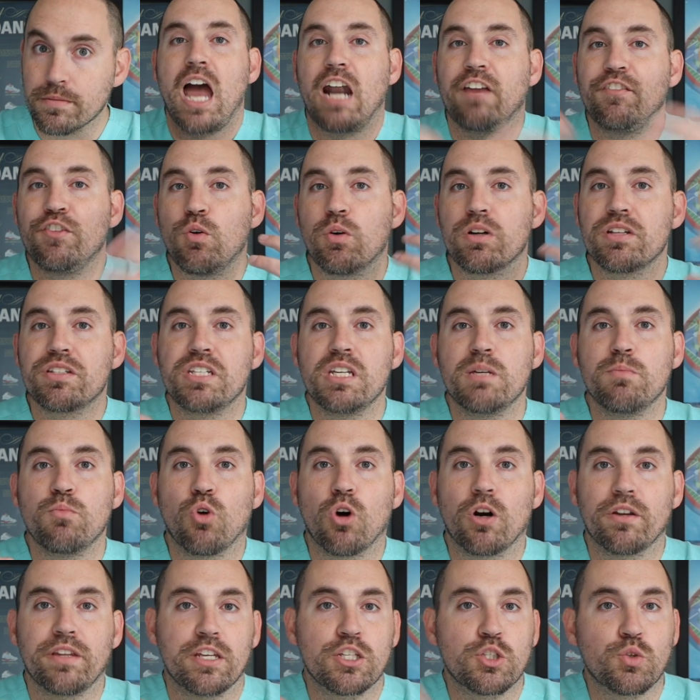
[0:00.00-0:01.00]
And if you want to see
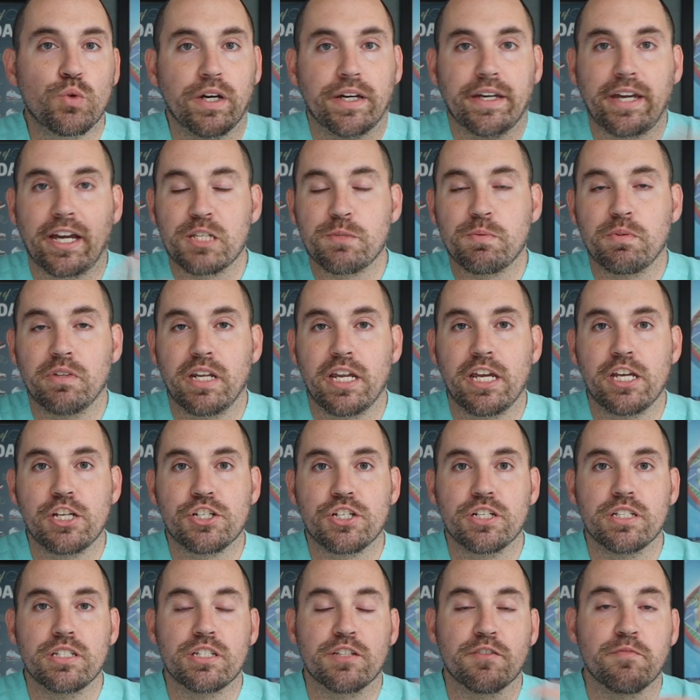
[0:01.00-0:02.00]
more of these quick
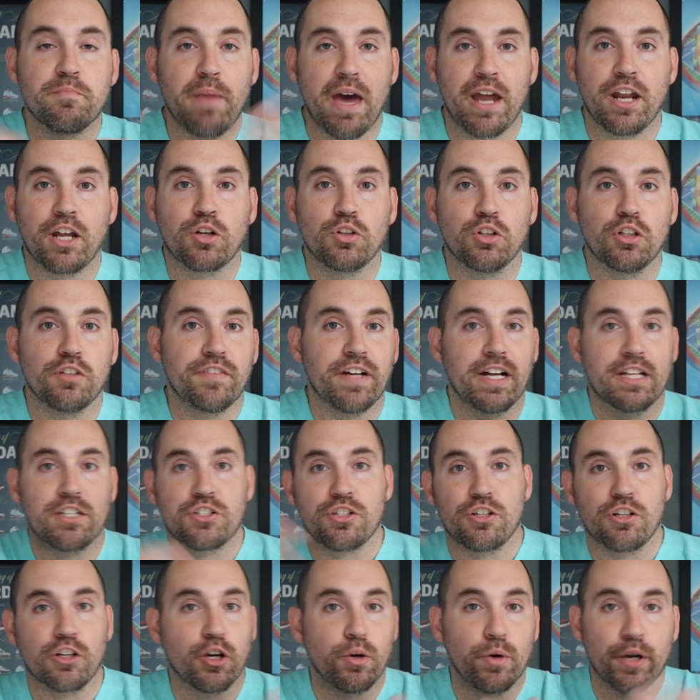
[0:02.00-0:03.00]
explanations of medical events
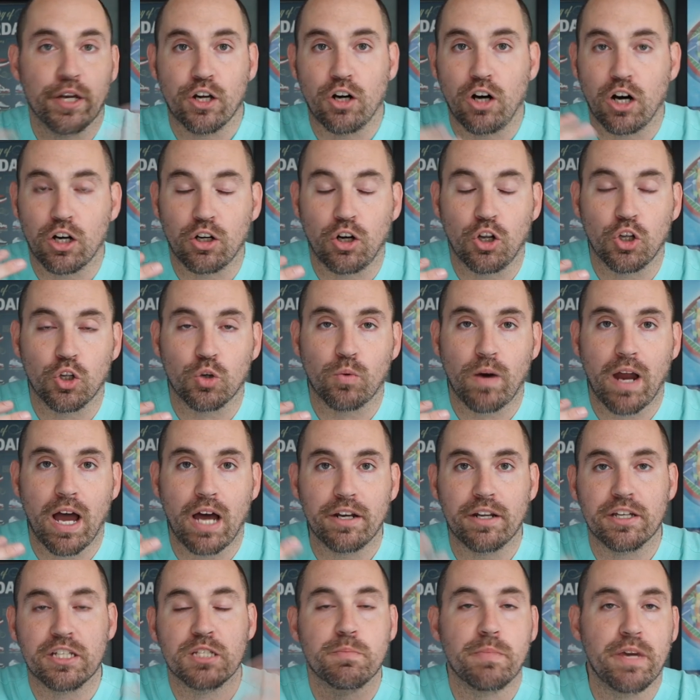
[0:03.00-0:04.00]
that are going on all
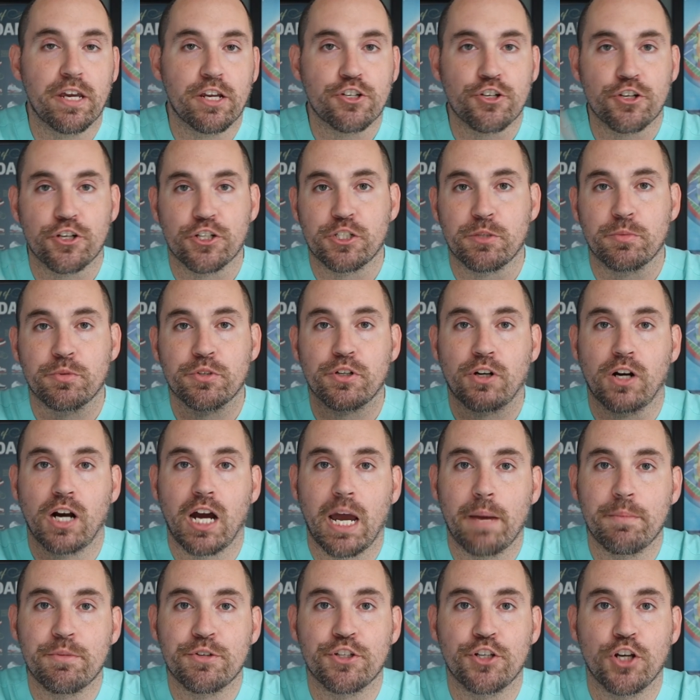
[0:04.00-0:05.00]
around us, make sure you
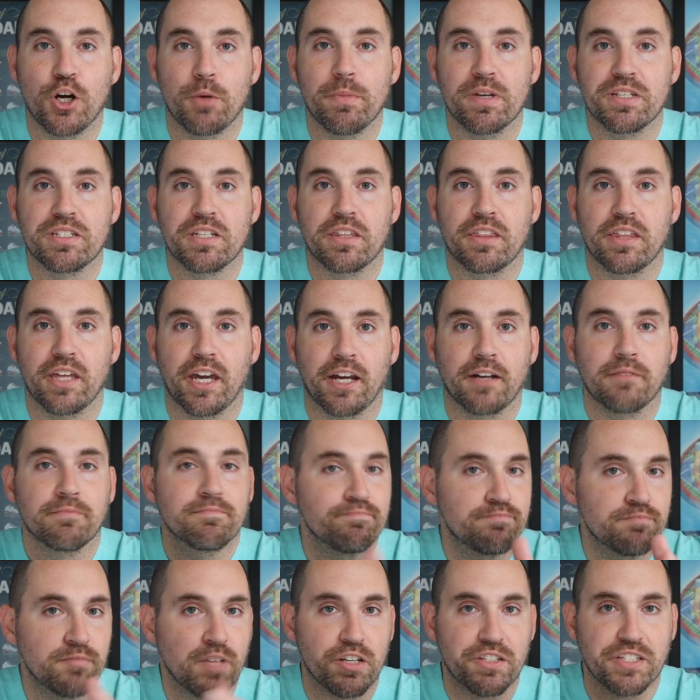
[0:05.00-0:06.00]
subscribe so you don't miss a thing.
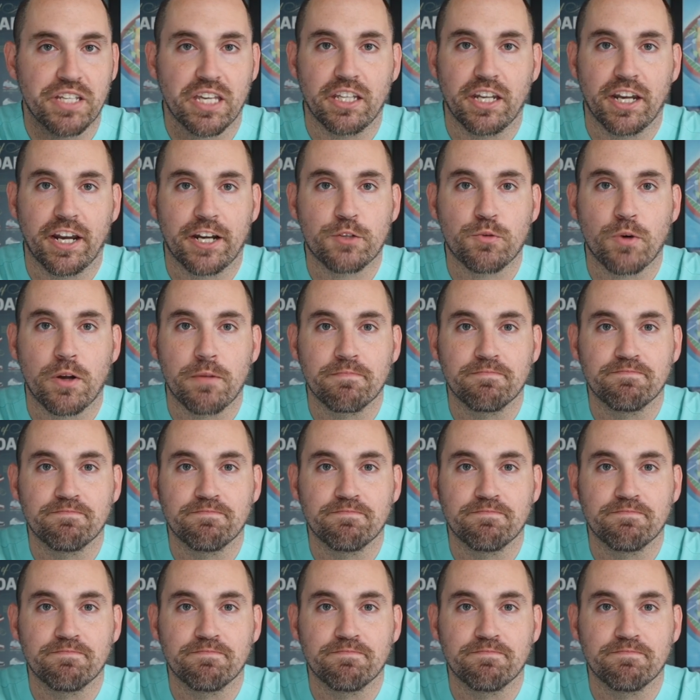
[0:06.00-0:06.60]
I'll see you in the next one.